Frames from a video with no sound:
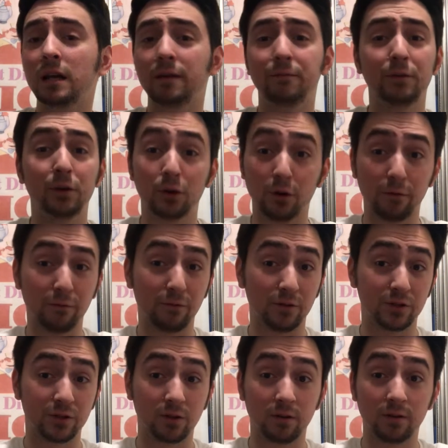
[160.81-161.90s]
If you know for
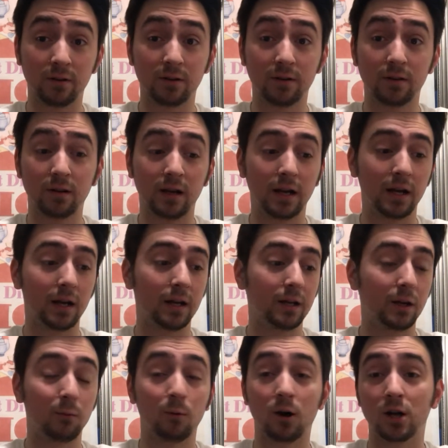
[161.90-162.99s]
certain and
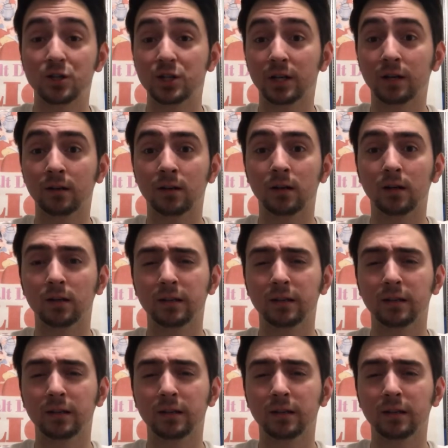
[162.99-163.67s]
you're watching,